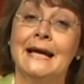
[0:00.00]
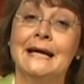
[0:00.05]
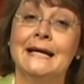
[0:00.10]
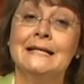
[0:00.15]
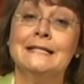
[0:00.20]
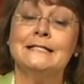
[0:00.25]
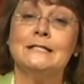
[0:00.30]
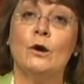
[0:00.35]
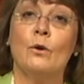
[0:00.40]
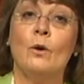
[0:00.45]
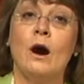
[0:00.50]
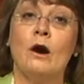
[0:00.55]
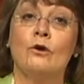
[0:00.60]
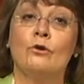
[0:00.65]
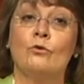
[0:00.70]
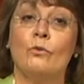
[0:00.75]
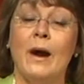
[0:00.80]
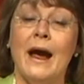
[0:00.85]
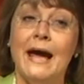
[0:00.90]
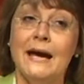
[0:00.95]
So our
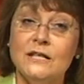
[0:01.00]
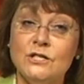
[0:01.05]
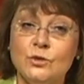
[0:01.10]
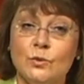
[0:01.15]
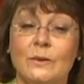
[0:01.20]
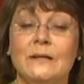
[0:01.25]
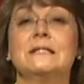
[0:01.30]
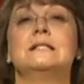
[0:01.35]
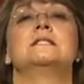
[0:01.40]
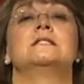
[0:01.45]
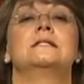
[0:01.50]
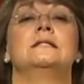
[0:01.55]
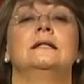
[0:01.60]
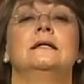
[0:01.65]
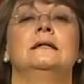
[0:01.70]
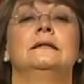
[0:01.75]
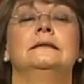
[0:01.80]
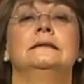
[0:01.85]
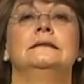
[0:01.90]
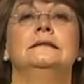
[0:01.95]
graduates
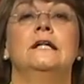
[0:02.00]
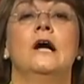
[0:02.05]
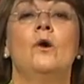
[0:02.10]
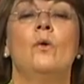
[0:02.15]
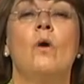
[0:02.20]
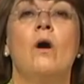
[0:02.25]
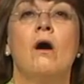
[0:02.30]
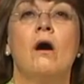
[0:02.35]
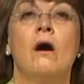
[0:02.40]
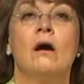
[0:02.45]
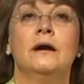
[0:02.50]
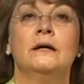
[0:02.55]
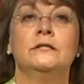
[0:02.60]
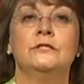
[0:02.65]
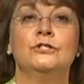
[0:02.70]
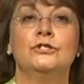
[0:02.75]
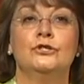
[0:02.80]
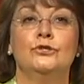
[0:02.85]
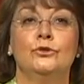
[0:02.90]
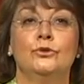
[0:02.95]
go
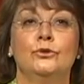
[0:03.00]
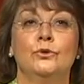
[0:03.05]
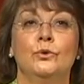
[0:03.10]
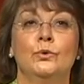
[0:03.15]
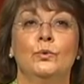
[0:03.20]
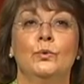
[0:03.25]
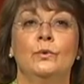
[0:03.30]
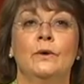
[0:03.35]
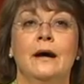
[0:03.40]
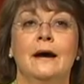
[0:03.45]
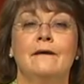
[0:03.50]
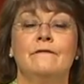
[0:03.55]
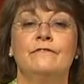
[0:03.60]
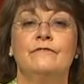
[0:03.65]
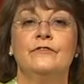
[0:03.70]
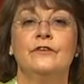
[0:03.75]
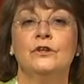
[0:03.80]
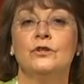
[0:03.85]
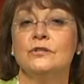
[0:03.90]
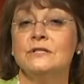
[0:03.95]
on to
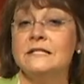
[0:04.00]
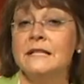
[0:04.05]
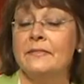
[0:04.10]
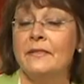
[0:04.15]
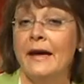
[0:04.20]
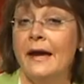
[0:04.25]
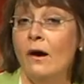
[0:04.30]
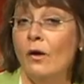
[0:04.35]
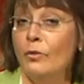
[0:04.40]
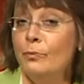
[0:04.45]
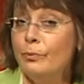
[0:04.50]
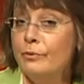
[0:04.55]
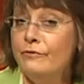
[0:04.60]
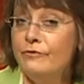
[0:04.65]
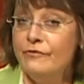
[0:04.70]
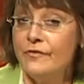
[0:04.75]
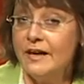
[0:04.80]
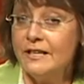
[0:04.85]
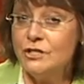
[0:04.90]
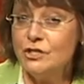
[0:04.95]
fields in the health
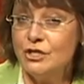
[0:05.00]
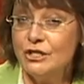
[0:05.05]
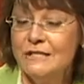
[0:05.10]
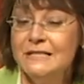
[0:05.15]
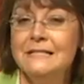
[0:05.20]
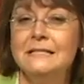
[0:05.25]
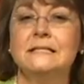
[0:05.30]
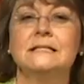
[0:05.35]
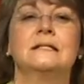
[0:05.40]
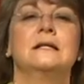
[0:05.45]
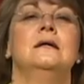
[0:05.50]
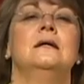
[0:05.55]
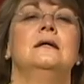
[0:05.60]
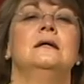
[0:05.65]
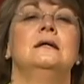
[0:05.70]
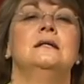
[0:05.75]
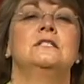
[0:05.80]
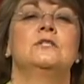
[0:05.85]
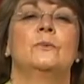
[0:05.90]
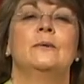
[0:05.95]
professions.
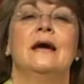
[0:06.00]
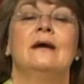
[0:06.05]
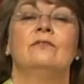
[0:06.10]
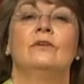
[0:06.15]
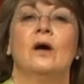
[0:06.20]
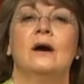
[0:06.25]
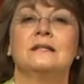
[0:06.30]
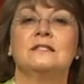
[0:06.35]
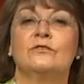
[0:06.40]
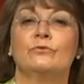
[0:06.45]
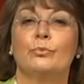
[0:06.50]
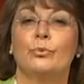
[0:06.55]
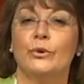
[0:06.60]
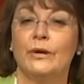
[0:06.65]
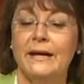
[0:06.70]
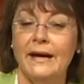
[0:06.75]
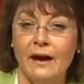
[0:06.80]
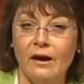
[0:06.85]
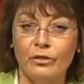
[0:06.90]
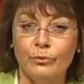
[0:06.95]
So we have lots of
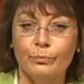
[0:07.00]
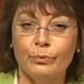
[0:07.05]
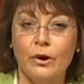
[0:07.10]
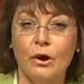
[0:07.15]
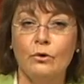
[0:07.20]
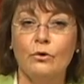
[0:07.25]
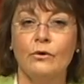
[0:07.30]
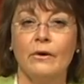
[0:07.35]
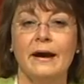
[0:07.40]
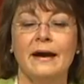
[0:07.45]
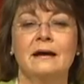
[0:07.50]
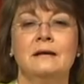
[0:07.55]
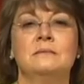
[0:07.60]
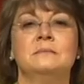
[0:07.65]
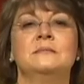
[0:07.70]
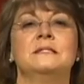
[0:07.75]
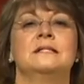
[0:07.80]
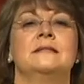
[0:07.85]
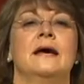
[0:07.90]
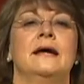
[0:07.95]
pre-health
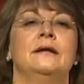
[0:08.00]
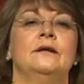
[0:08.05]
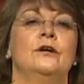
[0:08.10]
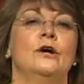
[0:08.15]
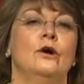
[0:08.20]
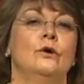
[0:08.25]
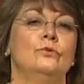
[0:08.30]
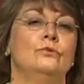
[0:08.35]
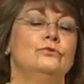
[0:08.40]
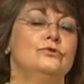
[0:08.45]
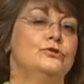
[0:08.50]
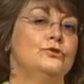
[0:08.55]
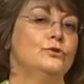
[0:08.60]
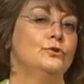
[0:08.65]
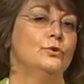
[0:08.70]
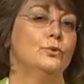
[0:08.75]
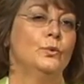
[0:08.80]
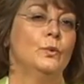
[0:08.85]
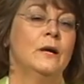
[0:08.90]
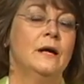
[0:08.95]
programs. They go
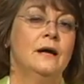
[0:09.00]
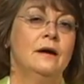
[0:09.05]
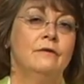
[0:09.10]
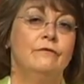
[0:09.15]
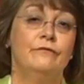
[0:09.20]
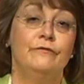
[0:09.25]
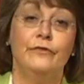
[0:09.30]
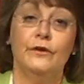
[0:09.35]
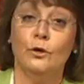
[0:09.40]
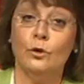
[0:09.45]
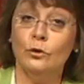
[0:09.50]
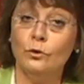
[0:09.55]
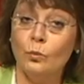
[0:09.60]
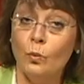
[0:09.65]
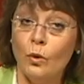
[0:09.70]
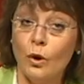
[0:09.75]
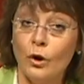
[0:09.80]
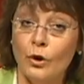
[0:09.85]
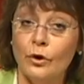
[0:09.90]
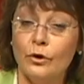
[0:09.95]
to field
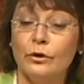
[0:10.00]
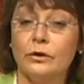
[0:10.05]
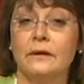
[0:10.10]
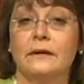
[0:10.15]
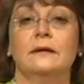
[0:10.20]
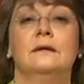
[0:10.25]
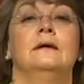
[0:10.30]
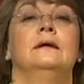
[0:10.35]
work.